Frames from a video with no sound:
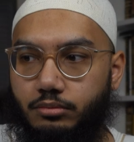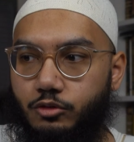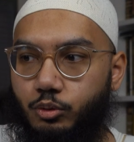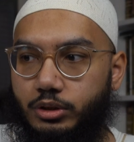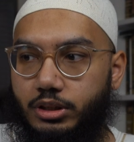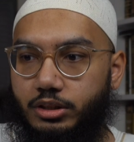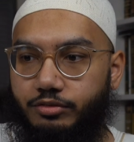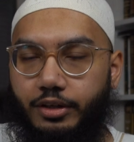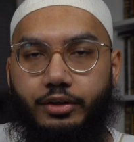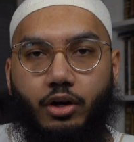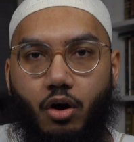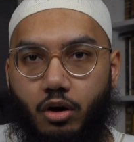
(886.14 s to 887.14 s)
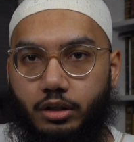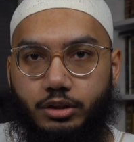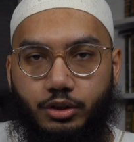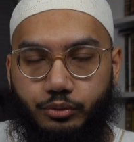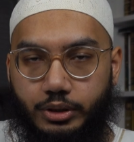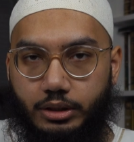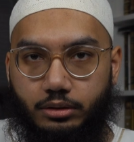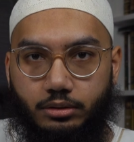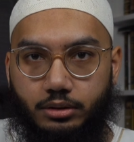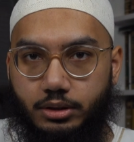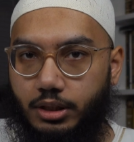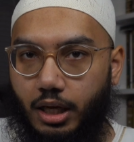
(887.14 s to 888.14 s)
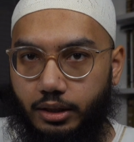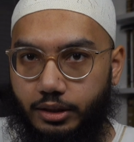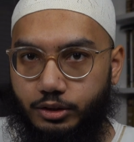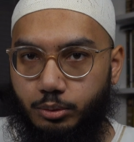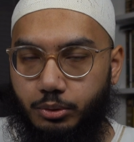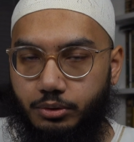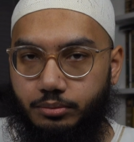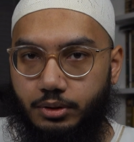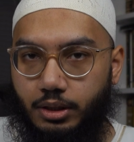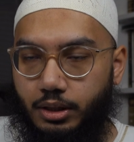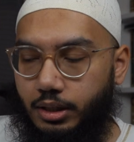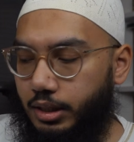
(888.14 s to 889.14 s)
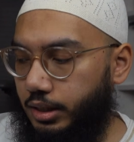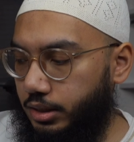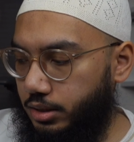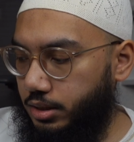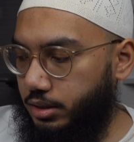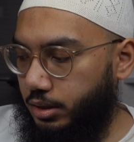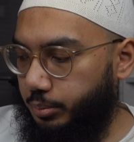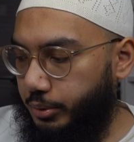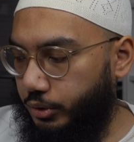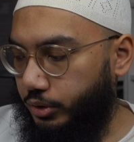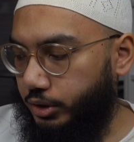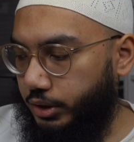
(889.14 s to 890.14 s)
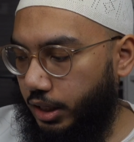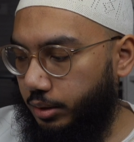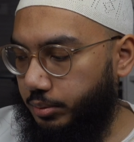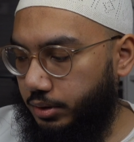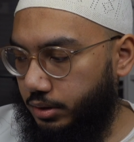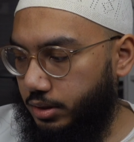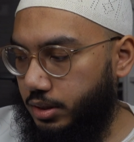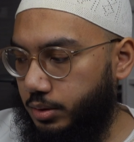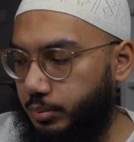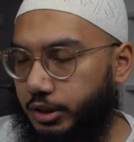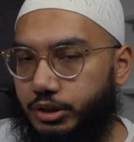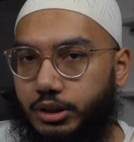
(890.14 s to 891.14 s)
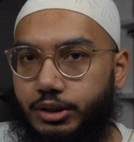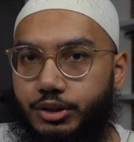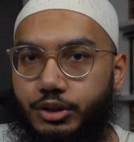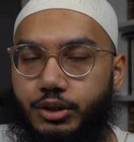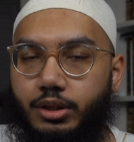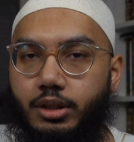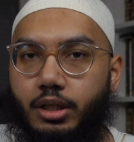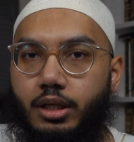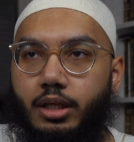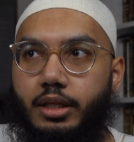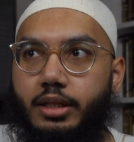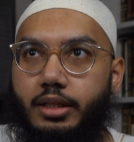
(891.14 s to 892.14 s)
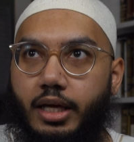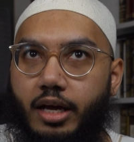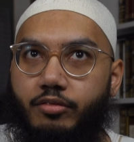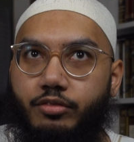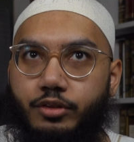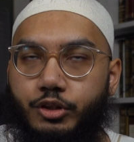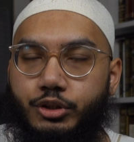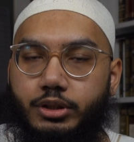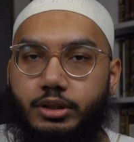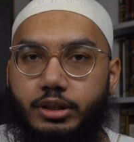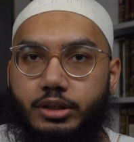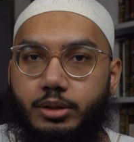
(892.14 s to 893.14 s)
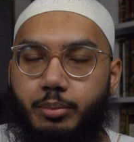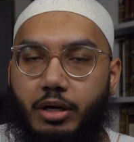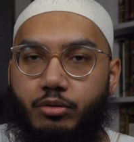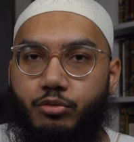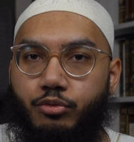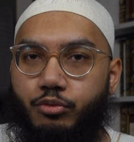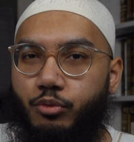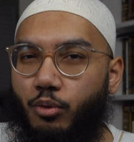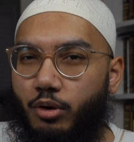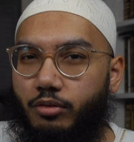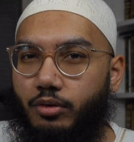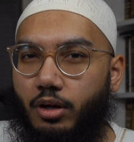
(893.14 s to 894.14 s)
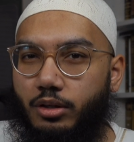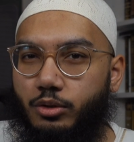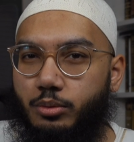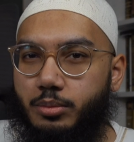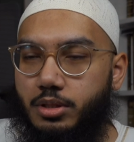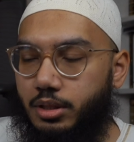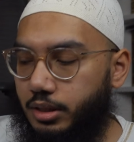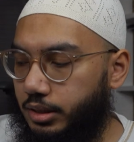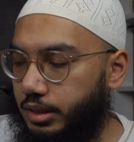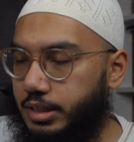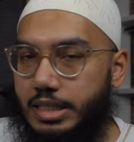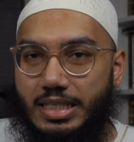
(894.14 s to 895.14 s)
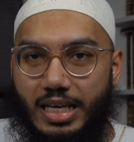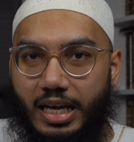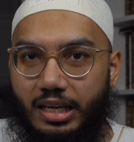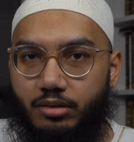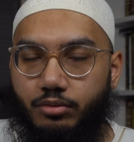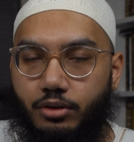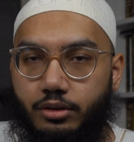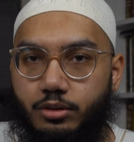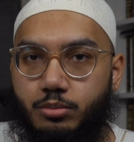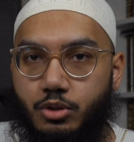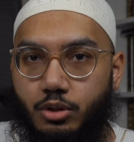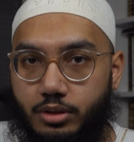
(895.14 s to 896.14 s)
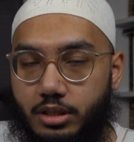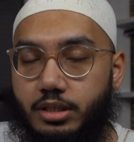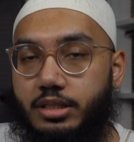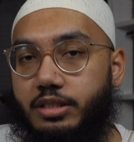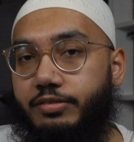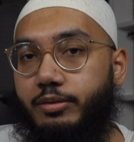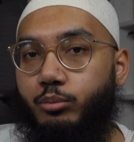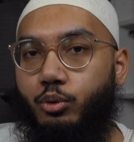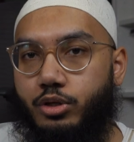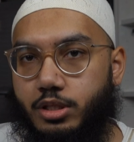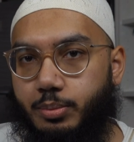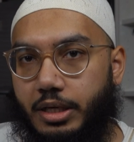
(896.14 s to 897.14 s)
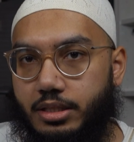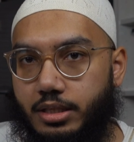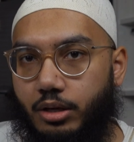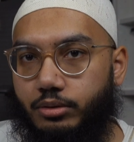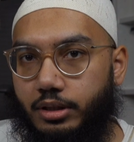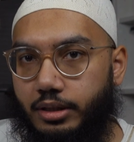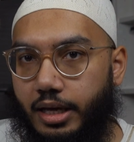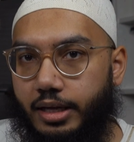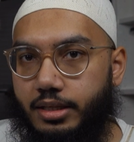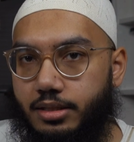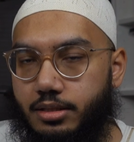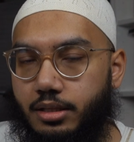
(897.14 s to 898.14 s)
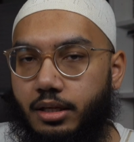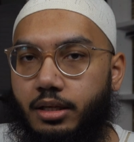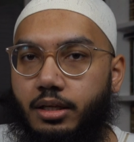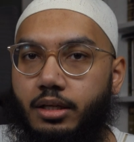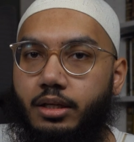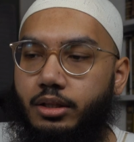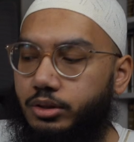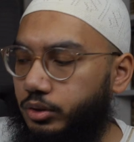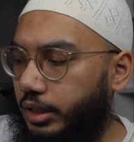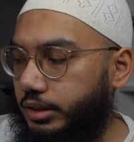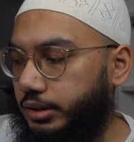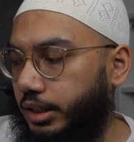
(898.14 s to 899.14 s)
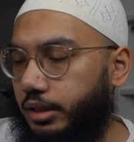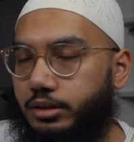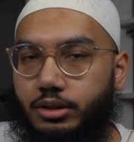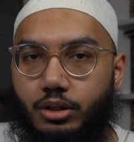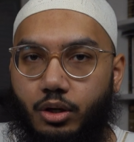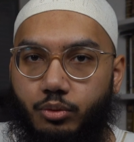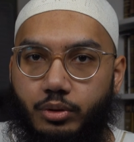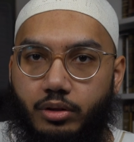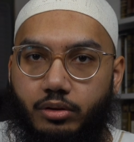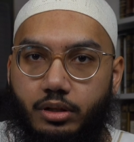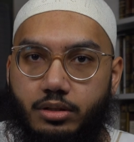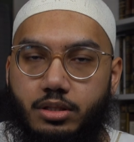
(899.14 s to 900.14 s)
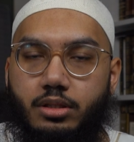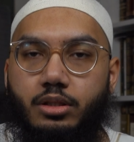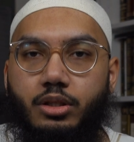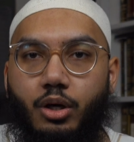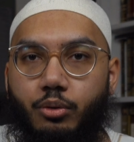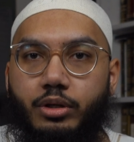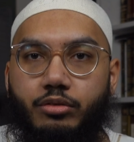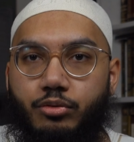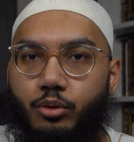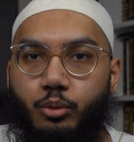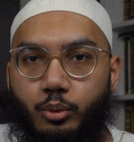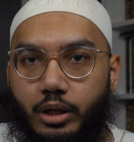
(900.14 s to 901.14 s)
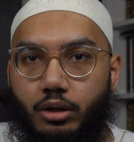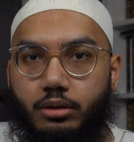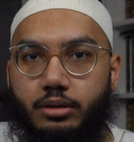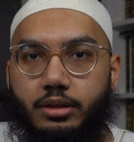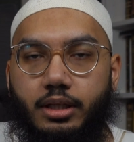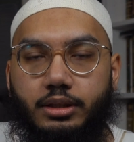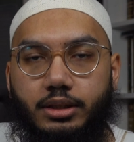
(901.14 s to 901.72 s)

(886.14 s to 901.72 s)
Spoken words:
which is very hard to read. It's not legible. This is computer typed. This is much easier. That version is about 4 volumes. This is 8 volumes, so this is even more spaced out than that is. So I decided to go with this, knowing full well that